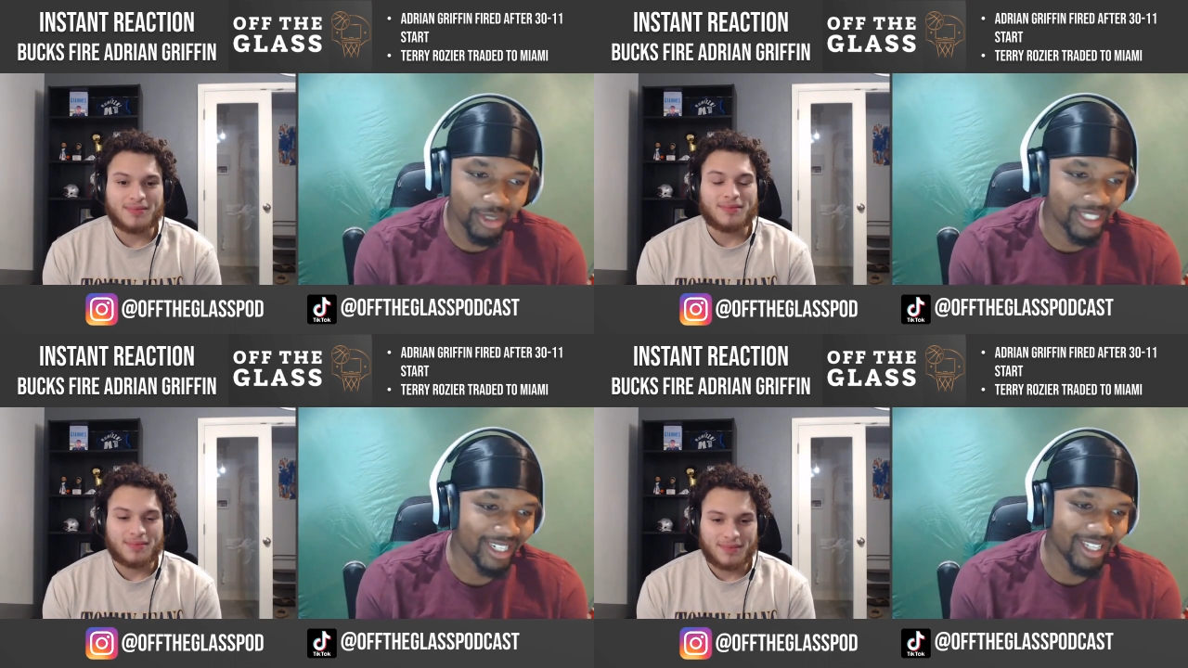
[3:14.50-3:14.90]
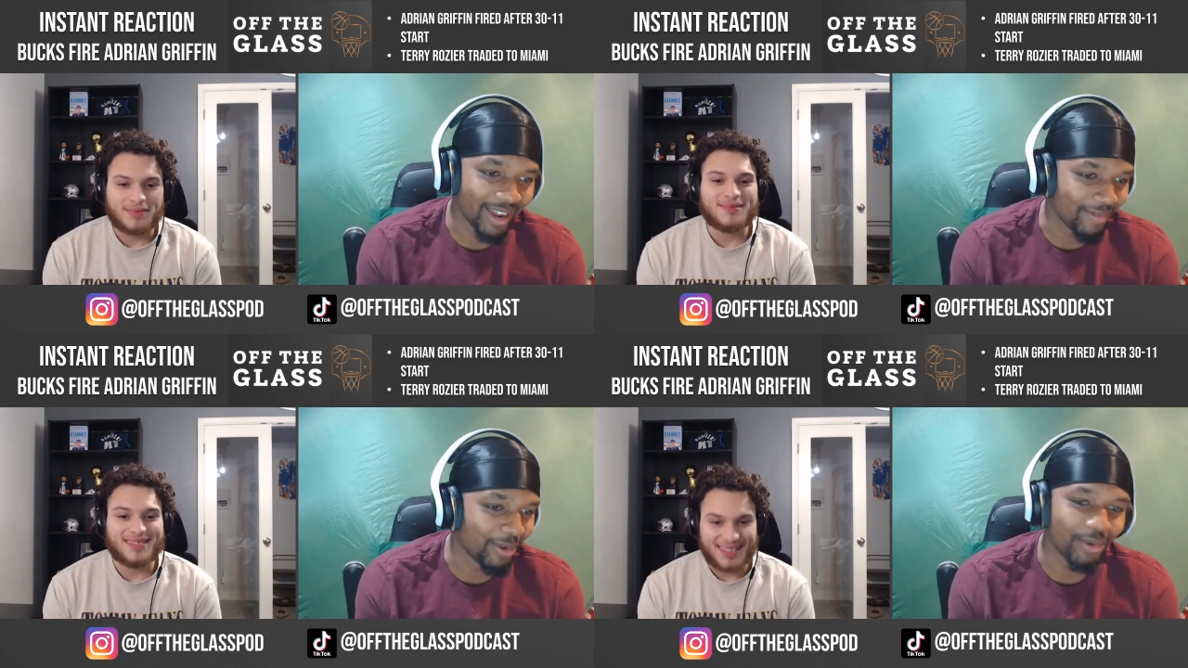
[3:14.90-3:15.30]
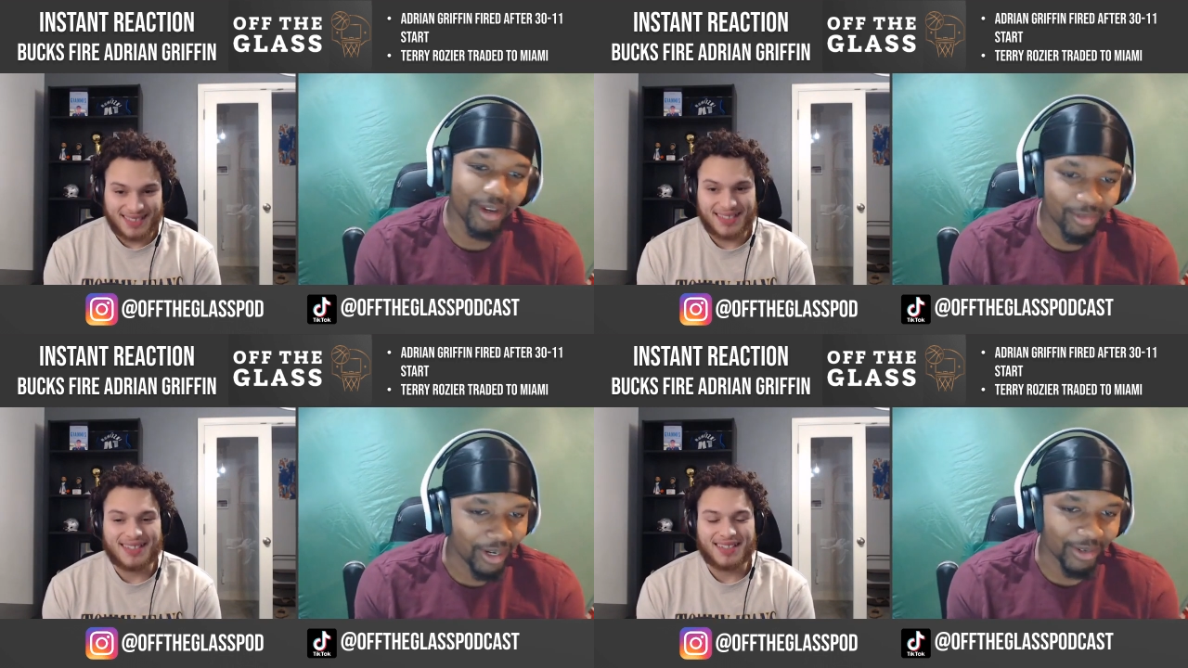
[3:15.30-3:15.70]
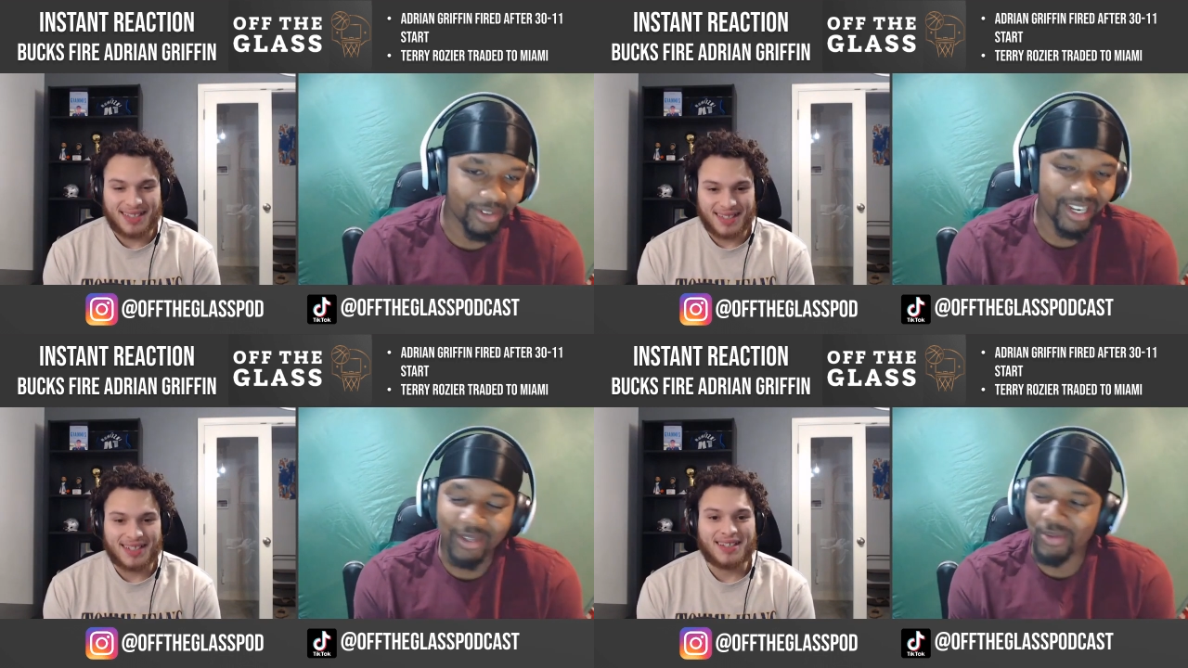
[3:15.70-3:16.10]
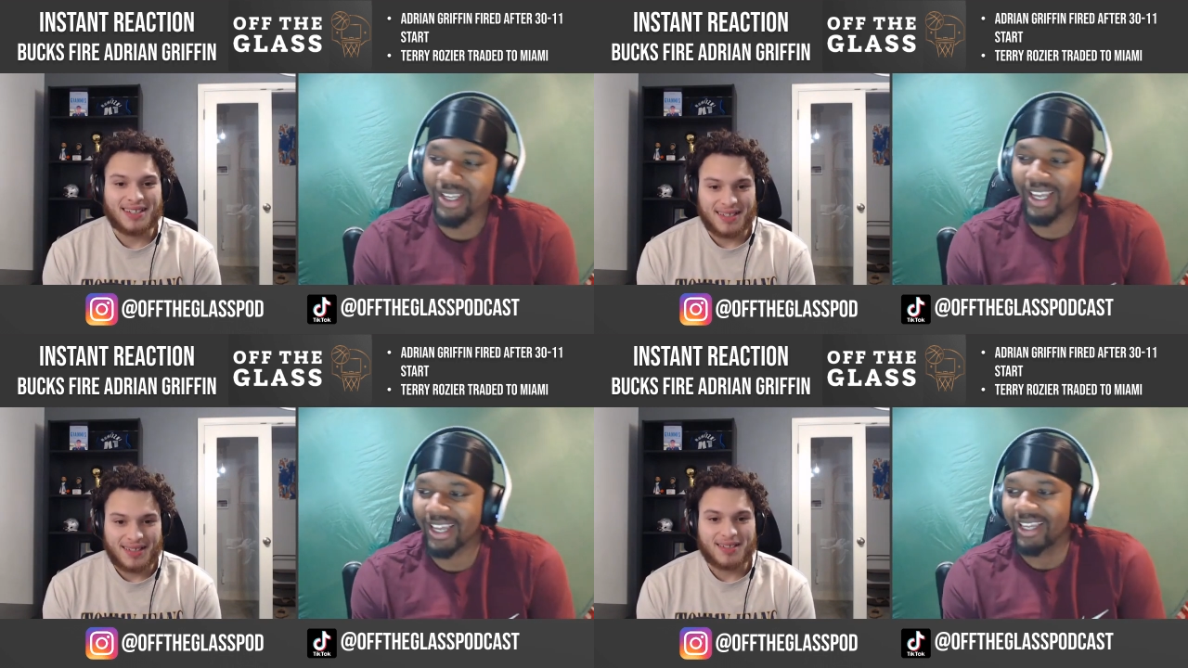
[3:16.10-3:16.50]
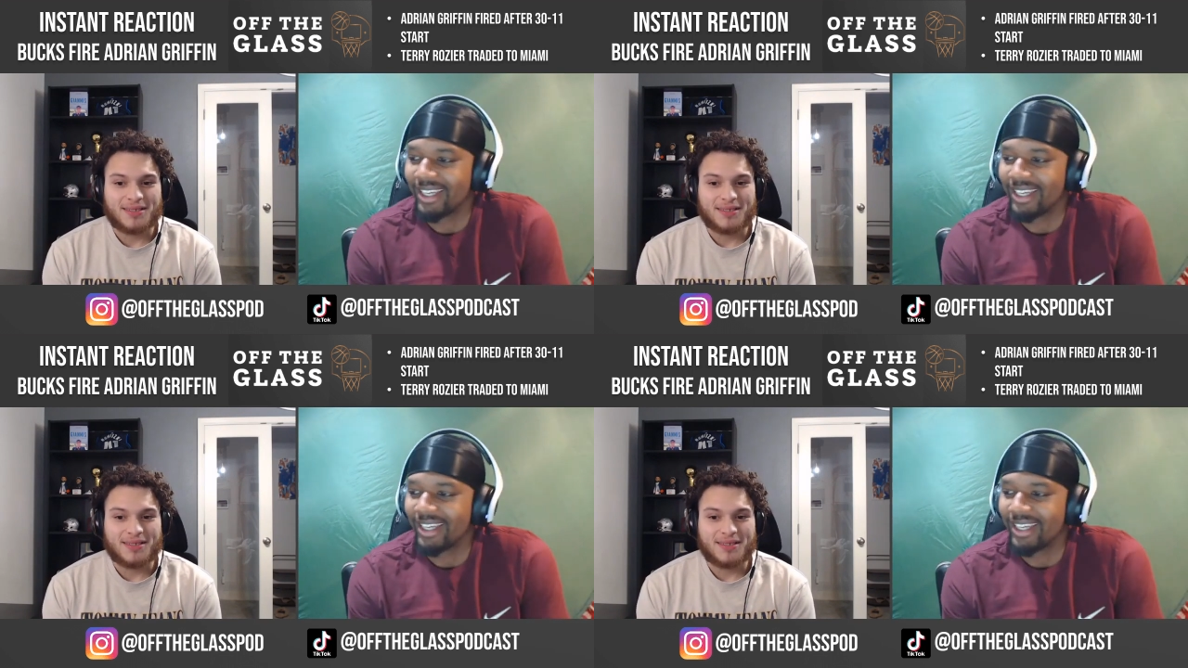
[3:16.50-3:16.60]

Speaker 1: seed. They have a great record. Like you can't,